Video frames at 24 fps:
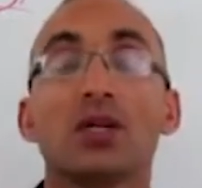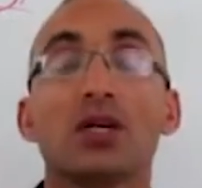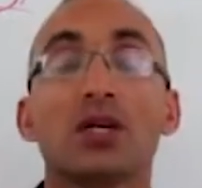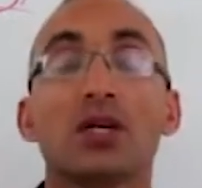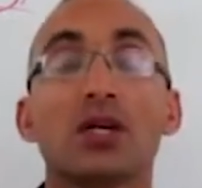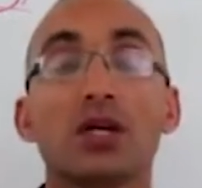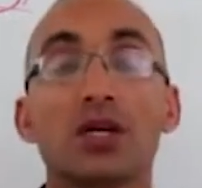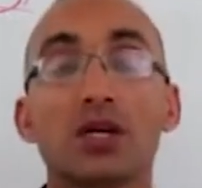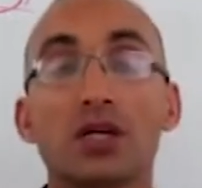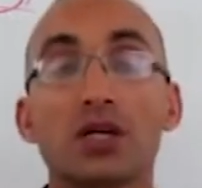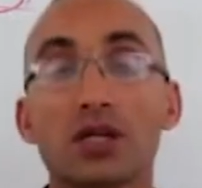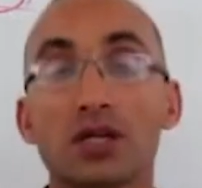
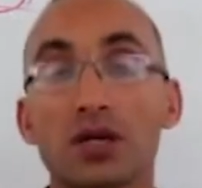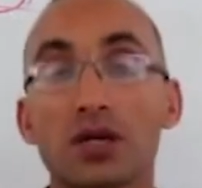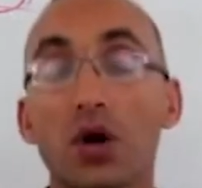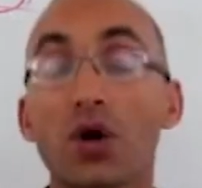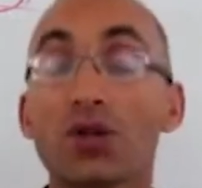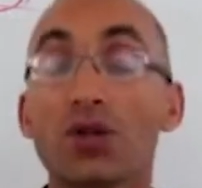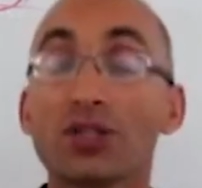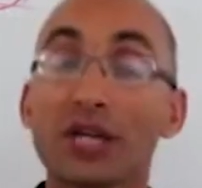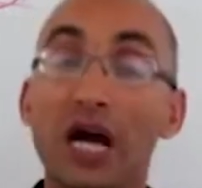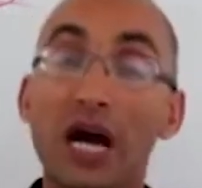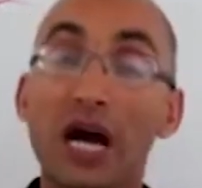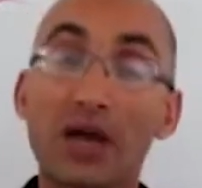
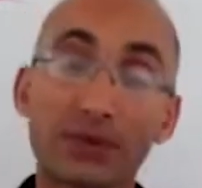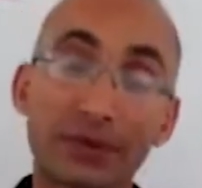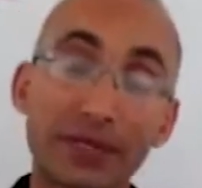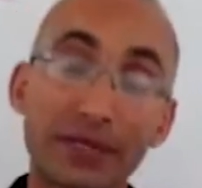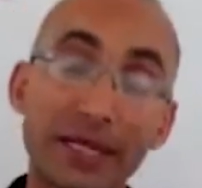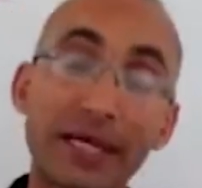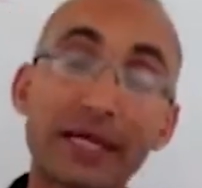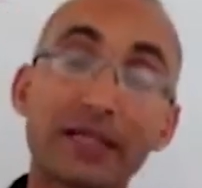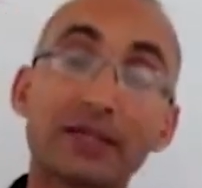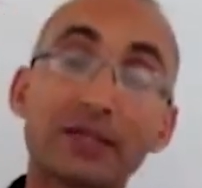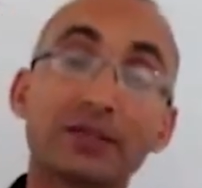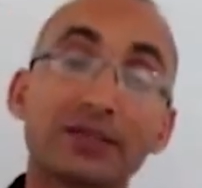On the other
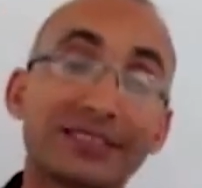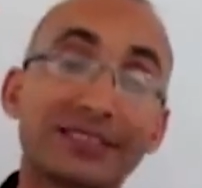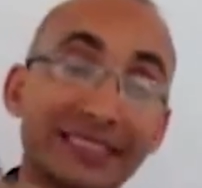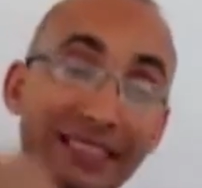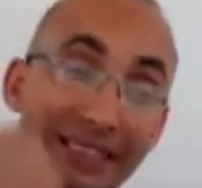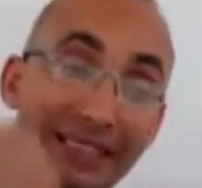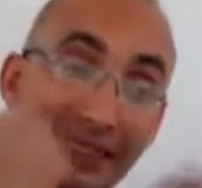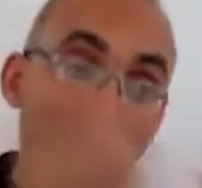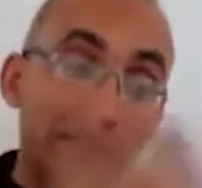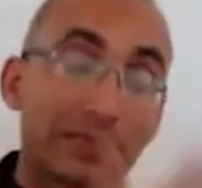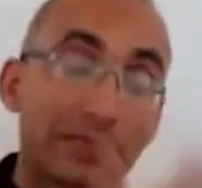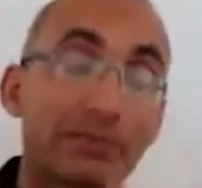hand,
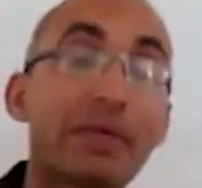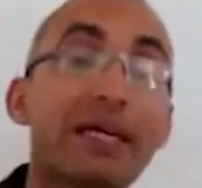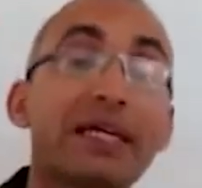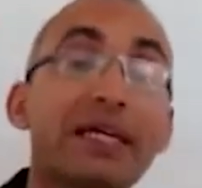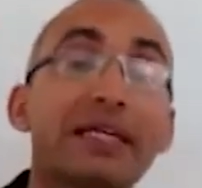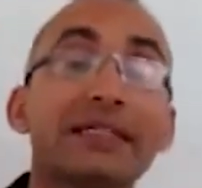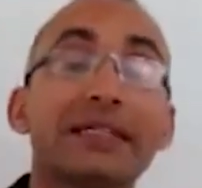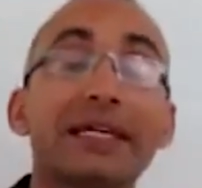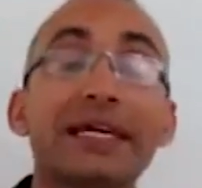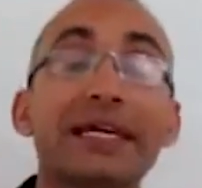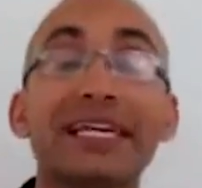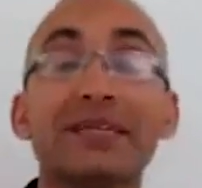second
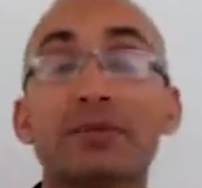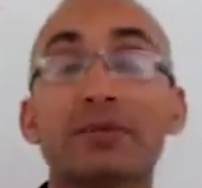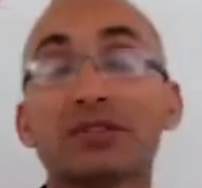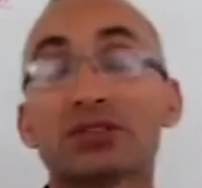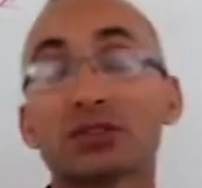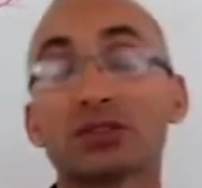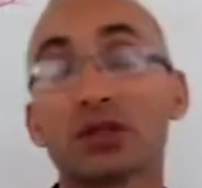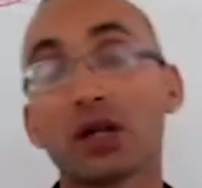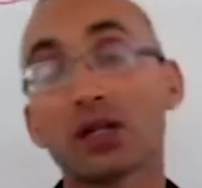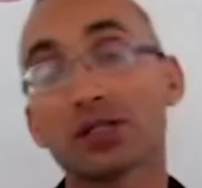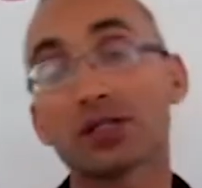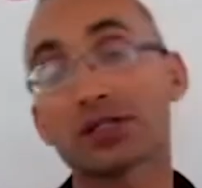main
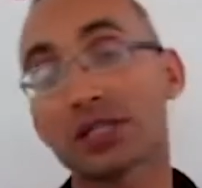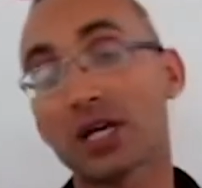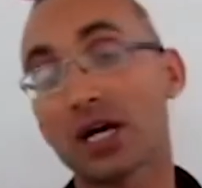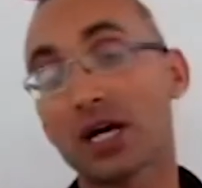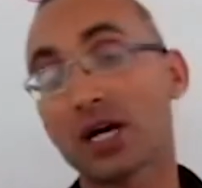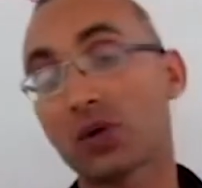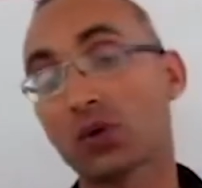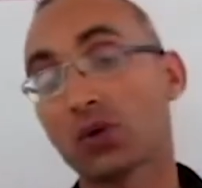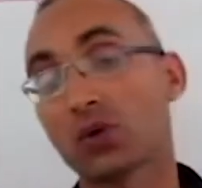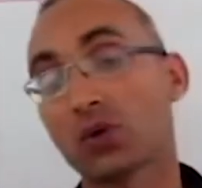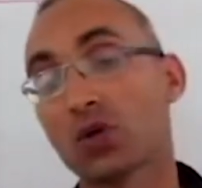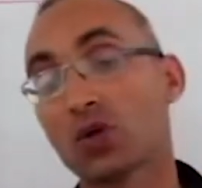element
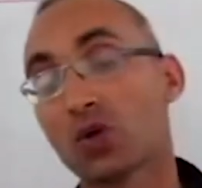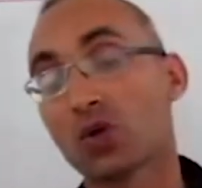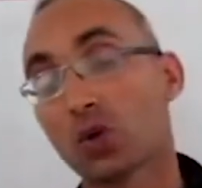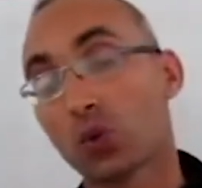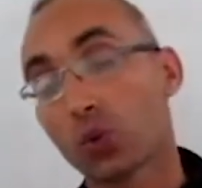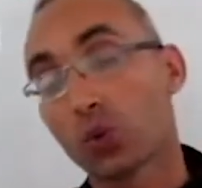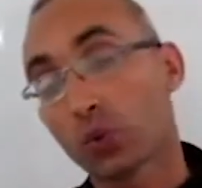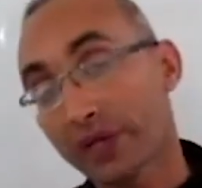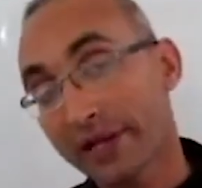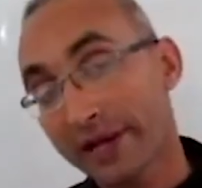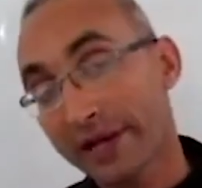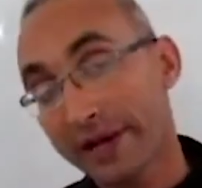also,
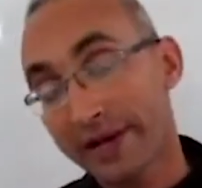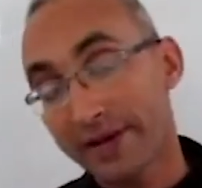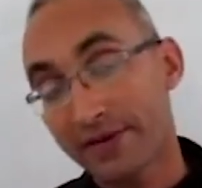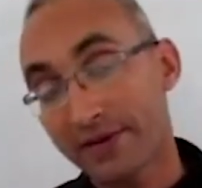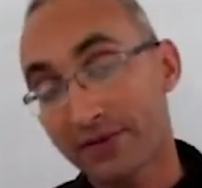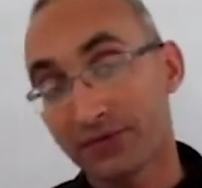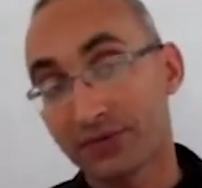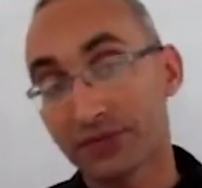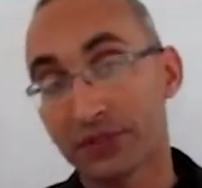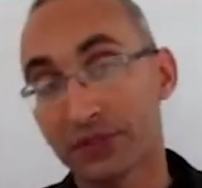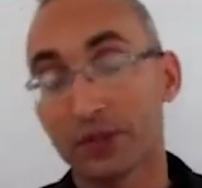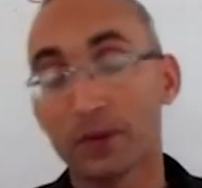we
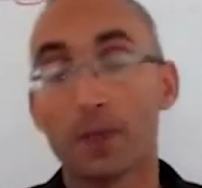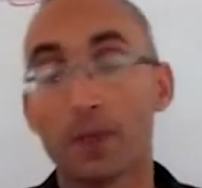have